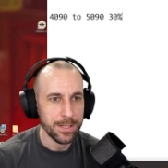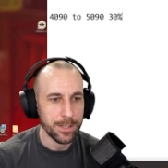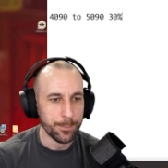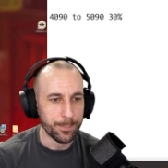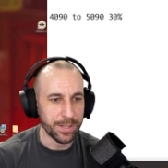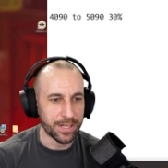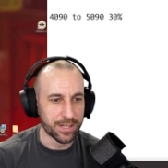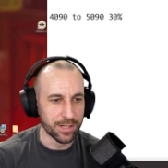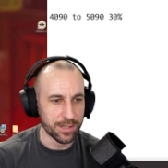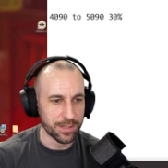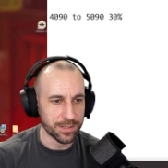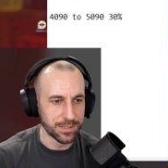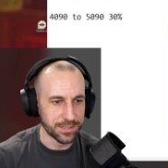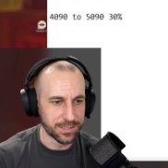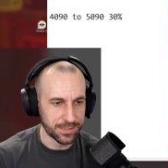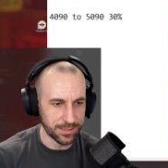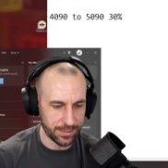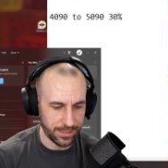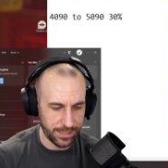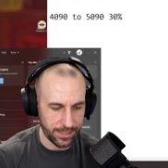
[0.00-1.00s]

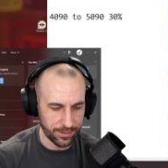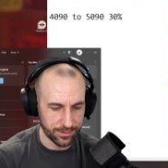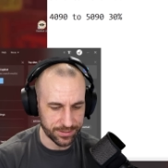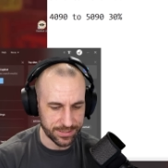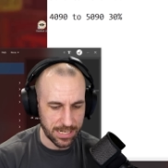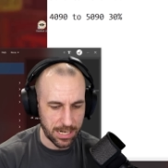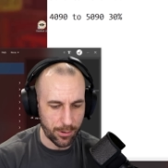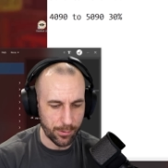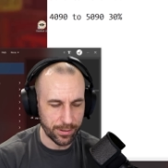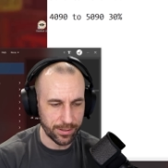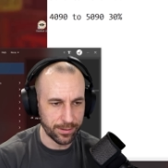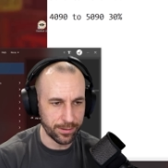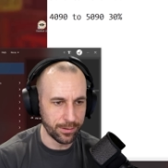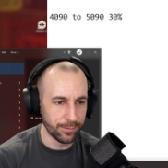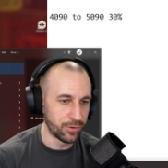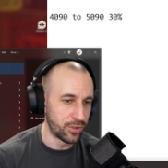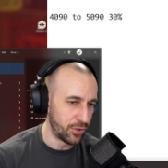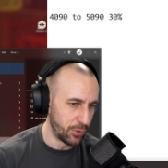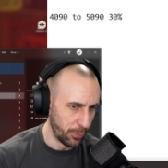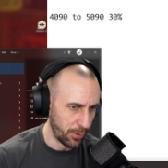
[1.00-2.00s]
because here's how
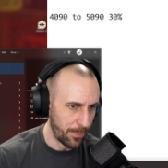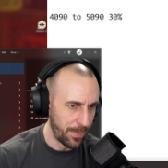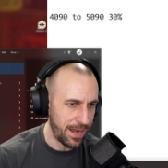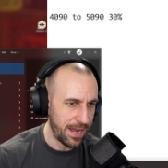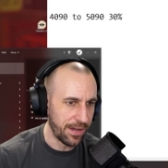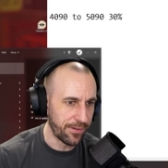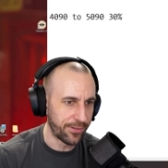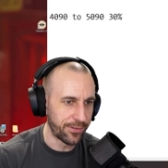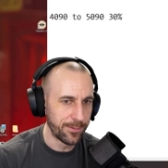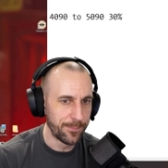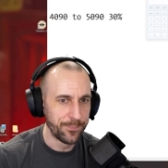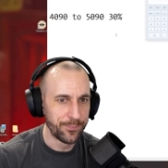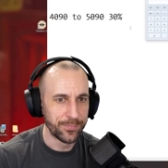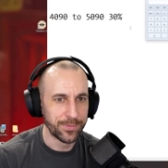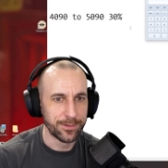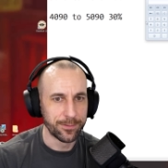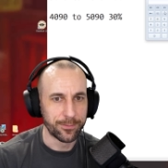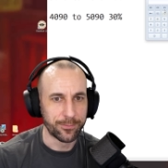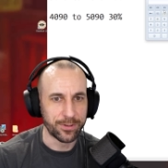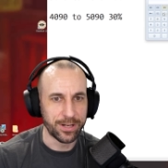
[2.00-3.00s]
just do the math,
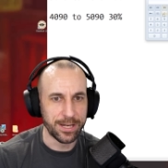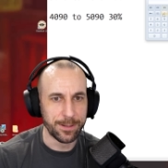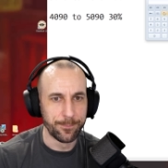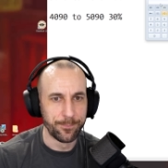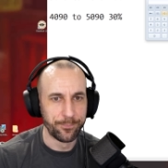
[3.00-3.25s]
right?